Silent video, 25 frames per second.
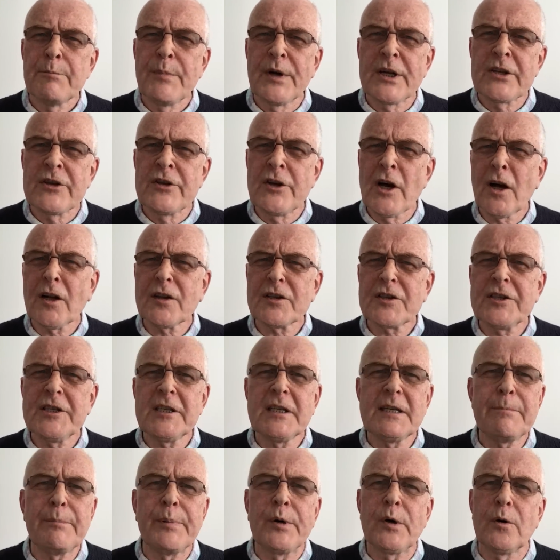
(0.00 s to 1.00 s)
But not to
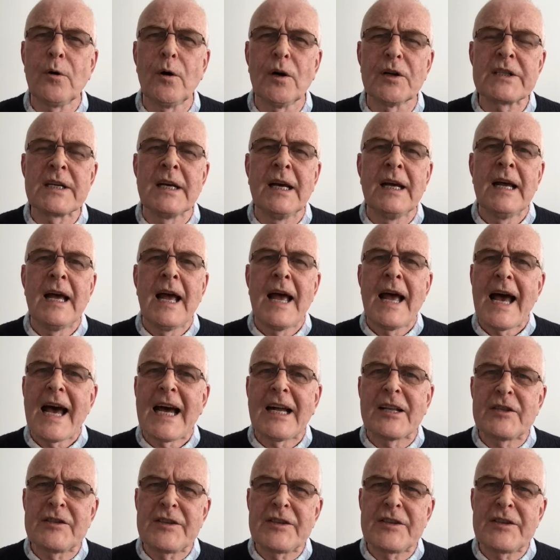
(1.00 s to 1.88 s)
deport a